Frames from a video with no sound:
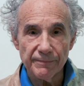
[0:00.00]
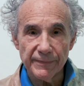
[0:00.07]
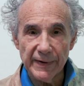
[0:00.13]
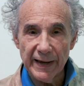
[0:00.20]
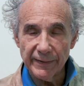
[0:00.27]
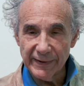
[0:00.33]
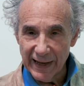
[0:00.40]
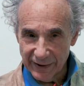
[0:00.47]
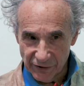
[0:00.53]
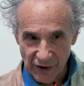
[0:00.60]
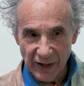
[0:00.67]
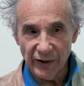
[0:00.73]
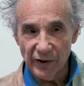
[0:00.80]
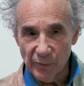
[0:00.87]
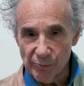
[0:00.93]

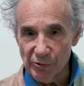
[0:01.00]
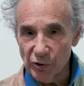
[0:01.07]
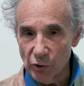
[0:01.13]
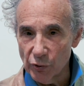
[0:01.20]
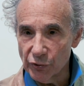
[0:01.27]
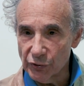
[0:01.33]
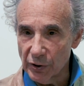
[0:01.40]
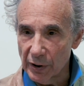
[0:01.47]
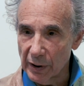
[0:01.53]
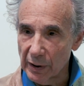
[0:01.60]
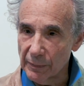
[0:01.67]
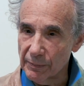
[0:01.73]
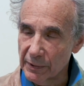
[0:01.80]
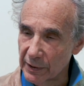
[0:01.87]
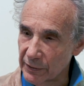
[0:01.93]
executive produced
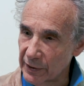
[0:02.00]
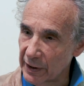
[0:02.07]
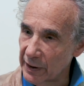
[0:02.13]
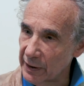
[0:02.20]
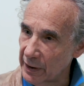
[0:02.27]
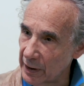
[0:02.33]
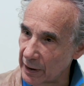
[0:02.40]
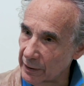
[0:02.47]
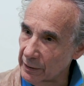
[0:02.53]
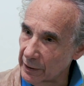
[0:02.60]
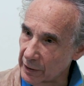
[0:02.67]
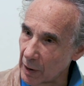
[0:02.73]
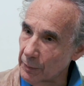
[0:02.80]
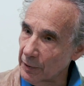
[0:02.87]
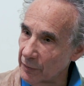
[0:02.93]
a
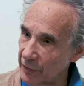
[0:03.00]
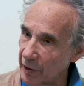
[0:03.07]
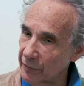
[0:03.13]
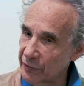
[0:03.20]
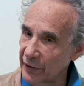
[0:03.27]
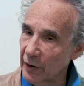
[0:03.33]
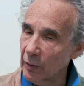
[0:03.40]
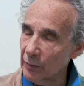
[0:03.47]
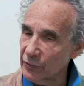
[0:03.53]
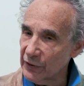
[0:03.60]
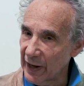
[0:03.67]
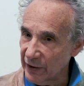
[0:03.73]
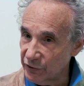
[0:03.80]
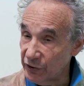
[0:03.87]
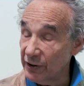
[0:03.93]
couple of our films,
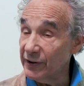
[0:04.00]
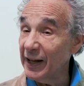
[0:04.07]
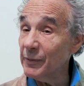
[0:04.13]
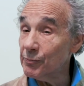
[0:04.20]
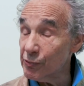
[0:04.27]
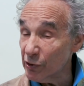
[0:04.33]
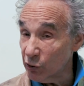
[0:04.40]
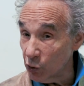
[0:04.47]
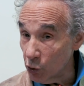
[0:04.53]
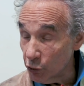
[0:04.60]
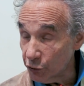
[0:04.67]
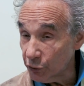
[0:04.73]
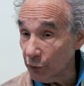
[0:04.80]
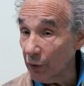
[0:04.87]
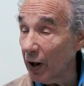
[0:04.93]
and she did
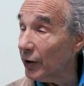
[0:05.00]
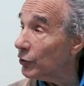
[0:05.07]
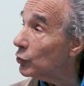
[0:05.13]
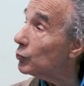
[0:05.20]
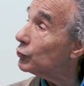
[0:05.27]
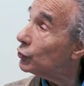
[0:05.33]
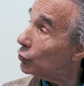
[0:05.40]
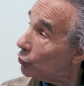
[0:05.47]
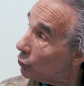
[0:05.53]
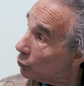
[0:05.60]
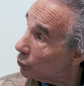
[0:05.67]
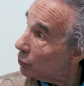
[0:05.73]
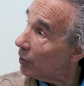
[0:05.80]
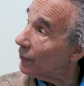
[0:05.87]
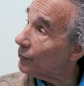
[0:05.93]
produce Volume
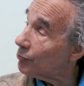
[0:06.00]
2 of.